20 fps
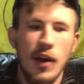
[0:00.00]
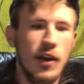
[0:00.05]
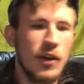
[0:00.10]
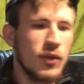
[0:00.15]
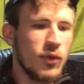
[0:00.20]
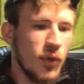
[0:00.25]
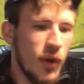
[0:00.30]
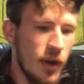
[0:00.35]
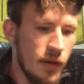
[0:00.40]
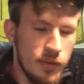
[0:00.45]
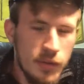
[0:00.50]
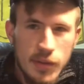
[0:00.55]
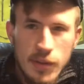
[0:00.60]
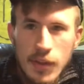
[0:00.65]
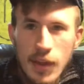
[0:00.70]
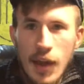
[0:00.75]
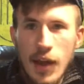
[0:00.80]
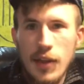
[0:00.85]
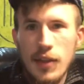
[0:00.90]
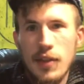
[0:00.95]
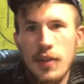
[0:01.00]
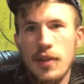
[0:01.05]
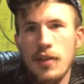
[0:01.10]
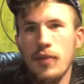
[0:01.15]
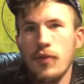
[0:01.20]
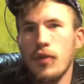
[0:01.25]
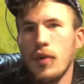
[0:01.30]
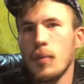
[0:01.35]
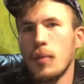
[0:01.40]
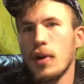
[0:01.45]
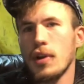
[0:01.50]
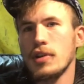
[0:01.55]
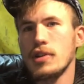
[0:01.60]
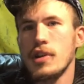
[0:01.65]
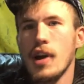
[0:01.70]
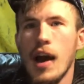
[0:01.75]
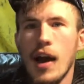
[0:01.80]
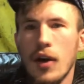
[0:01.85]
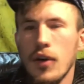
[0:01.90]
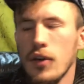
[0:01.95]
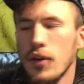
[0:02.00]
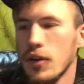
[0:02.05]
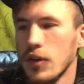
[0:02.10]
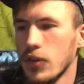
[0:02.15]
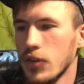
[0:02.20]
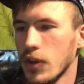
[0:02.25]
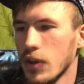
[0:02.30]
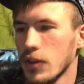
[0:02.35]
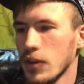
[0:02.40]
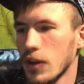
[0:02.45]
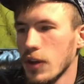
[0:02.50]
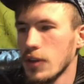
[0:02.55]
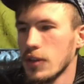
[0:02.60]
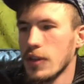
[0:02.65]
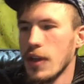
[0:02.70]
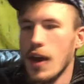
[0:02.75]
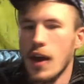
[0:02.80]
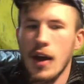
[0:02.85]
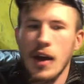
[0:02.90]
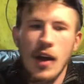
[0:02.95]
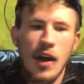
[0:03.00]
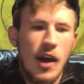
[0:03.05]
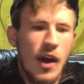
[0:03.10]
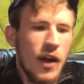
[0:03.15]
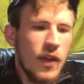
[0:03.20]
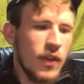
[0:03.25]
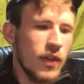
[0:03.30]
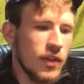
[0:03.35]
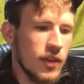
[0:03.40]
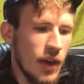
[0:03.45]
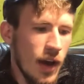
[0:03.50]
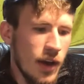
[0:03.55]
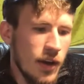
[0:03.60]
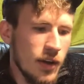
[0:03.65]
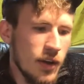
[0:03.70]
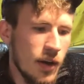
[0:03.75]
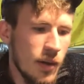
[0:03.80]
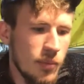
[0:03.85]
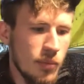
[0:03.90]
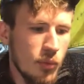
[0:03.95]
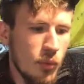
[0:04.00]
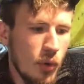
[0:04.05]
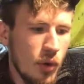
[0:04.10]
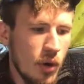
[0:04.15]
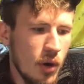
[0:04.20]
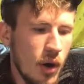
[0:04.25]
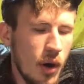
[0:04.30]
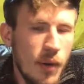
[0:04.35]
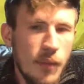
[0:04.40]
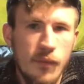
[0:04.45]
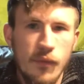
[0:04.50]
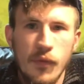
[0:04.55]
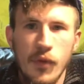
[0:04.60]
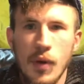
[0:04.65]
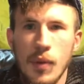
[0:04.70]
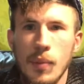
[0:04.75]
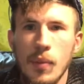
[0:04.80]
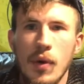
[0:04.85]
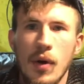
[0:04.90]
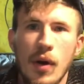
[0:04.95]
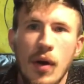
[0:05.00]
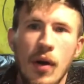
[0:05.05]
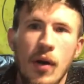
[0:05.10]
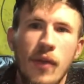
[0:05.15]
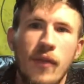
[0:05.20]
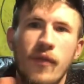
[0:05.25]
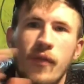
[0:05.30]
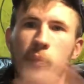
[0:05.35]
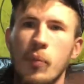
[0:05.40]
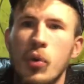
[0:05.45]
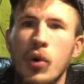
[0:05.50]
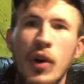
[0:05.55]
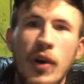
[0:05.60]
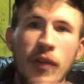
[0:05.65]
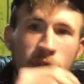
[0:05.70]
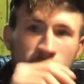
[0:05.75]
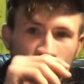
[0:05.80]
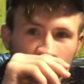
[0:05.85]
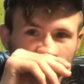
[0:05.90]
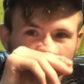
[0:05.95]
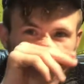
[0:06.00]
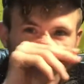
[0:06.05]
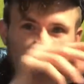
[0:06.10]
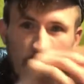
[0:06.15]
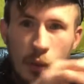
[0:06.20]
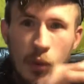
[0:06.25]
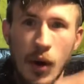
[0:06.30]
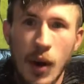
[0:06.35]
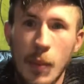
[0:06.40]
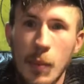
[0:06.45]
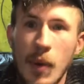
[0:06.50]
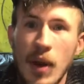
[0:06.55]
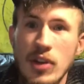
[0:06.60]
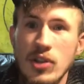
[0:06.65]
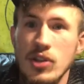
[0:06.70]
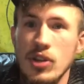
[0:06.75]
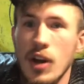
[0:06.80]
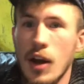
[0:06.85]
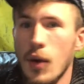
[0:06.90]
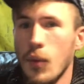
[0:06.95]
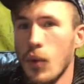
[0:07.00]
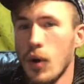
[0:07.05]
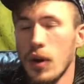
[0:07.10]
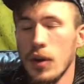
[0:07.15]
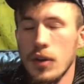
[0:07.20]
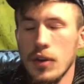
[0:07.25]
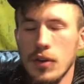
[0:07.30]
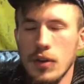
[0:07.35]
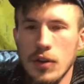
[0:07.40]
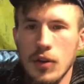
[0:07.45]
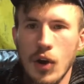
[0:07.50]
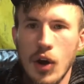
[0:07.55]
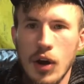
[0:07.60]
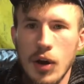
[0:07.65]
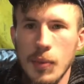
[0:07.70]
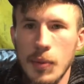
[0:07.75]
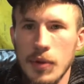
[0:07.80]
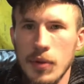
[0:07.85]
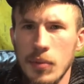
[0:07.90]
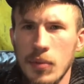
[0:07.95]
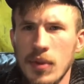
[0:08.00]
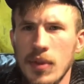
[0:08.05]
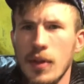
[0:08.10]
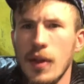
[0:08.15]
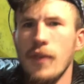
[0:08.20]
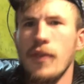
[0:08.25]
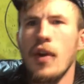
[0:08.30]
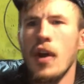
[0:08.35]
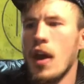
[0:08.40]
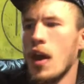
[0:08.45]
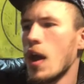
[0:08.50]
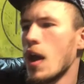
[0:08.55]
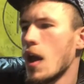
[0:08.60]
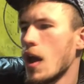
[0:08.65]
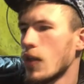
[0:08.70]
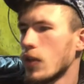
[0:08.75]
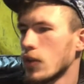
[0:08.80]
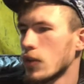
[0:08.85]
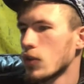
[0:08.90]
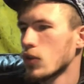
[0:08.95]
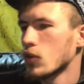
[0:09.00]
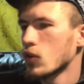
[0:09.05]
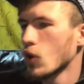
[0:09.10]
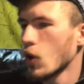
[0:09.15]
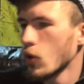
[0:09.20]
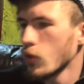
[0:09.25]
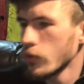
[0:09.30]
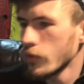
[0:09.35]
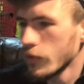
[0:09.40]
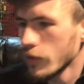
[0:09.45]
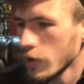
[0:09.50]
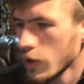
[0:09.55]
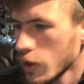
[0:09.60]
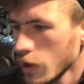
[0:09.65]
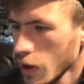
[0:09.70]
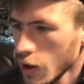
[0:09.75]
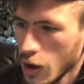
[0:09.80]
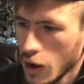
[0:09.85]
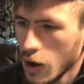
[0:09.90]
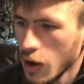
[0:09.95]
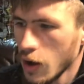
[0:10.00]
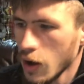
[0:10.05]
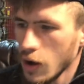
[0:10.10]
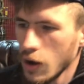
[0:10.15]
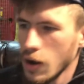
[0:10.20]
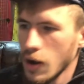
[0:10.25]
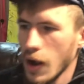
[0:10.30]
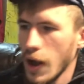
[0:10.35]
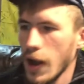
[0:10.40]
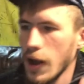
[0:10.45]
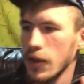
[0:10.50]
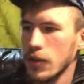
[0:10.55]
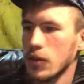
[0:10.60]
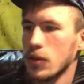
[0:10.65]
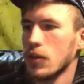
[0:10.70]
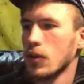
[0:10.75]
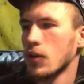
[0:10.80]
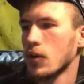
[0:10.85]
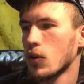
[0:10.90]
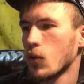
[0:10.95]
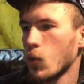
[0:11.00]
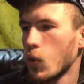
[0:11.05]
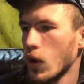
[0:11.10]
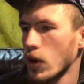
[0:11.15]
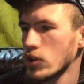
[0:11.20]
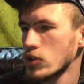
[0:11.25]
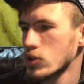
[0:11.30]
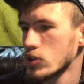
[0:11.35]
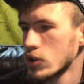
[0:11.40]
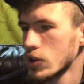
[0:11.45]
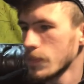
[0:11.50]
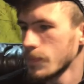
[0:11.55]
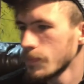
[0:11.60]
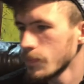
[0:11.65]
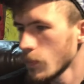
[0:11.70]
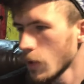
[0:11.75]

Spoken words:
do I have sets from my childhood, things like that. And this kind of comes more up from a previous video where I mentioned I wanted to talk about some of this stuff. And then Sophie asked a question.